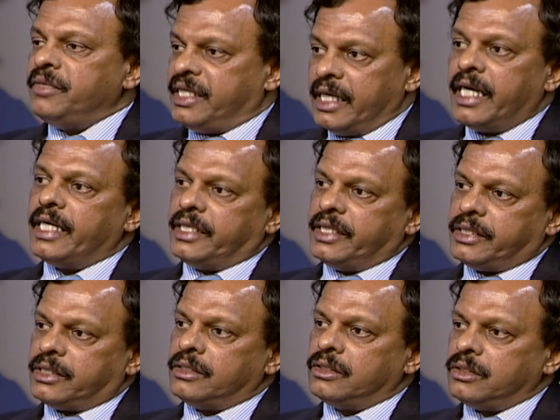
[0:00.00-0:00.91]
mitigate
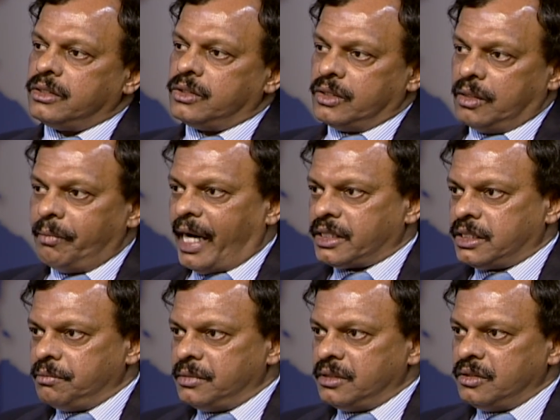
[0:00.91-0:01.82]
it to the
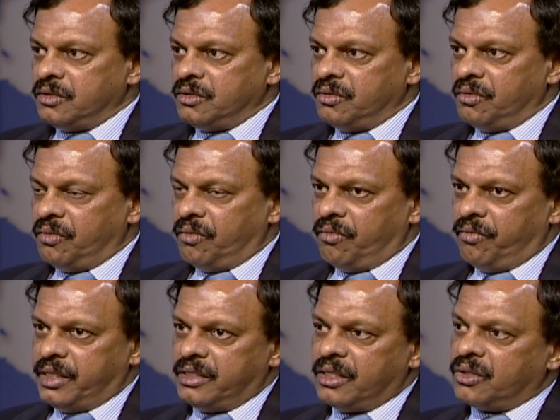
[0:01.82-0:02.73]
maximum with the